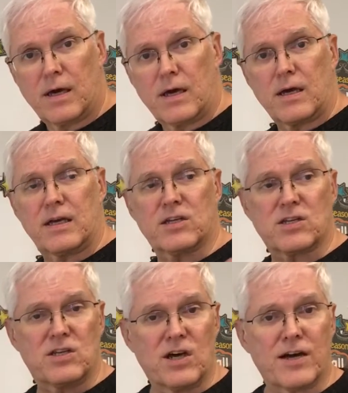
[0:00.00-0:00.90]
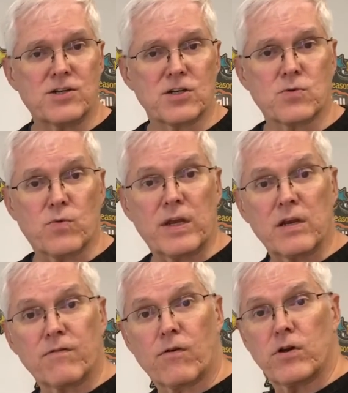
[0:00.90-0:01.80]
It's not just
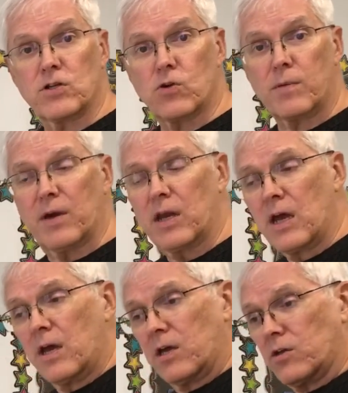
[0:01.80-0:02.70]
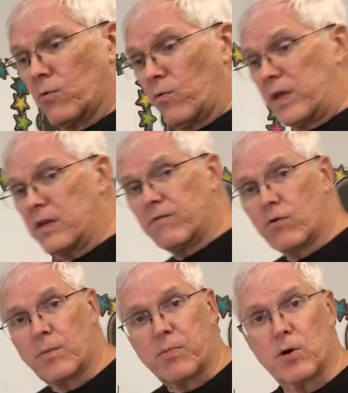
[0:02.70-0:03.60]
reading for enjoyment. You're reading for
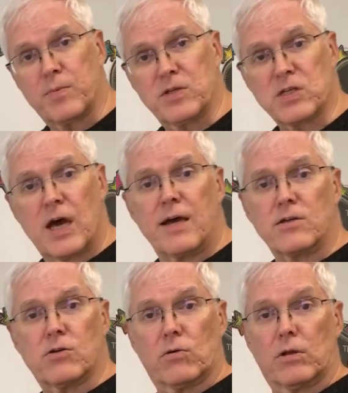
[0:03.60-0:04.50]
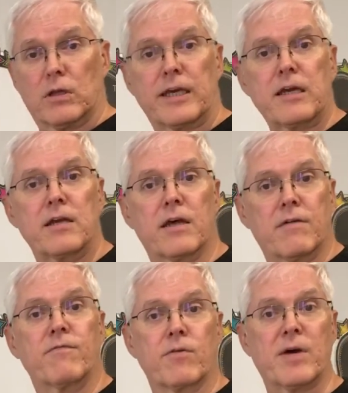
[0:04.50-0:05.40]
a purpose to glean
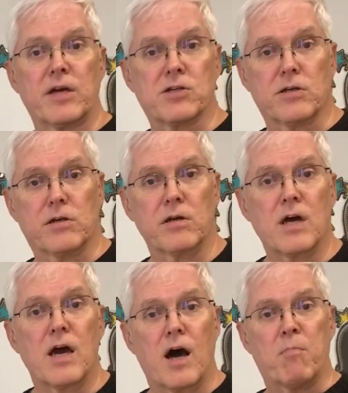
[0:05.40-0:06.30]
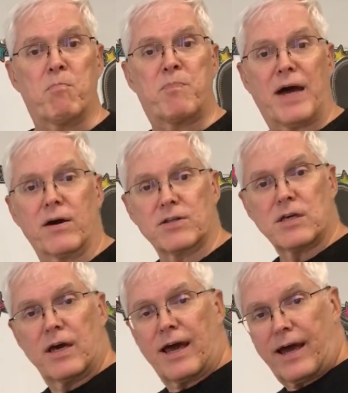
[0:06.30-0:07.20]
information about
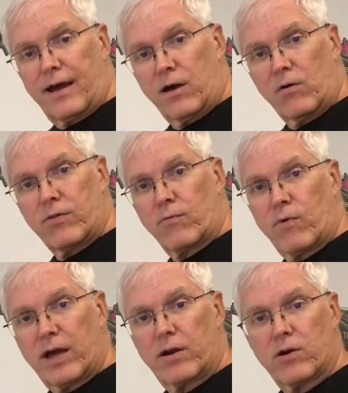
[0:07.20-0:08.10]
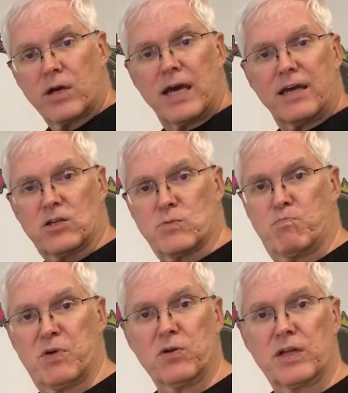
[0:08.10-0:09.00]
how the writer is
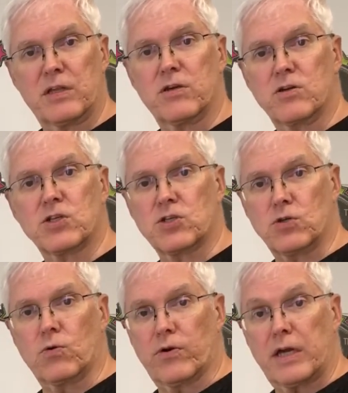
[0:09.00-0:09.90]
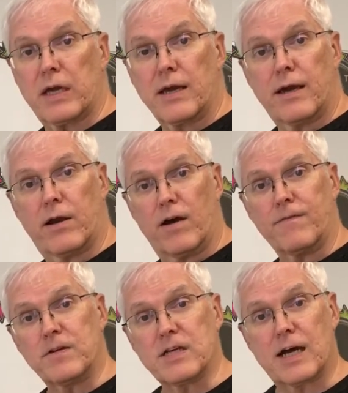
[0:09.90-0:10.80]
building their story. And
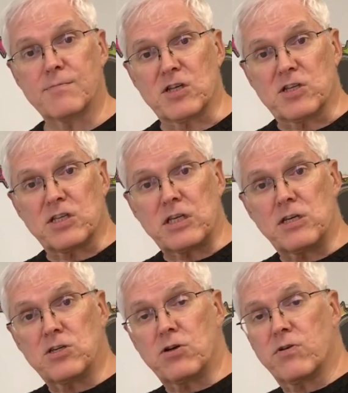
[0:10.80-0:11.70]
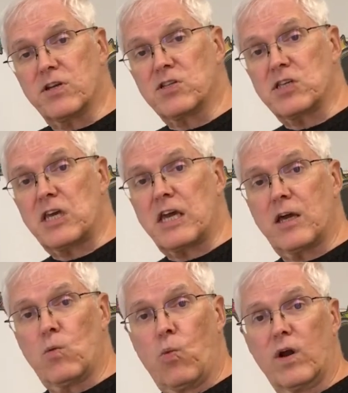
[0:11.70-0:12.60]
oftentimes it's easier to see
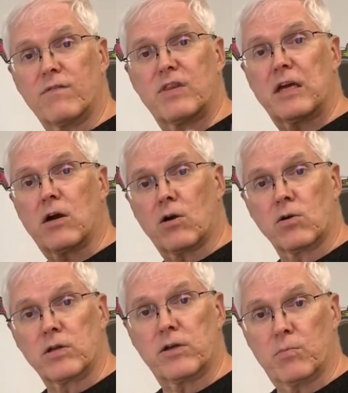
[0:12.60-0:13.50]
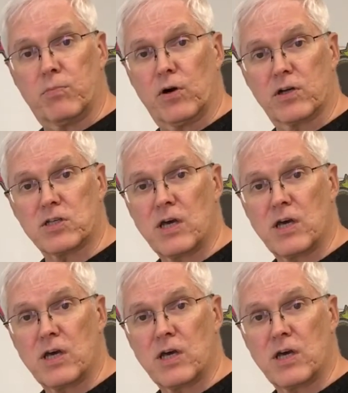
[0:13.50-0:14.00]
in one of the earlier books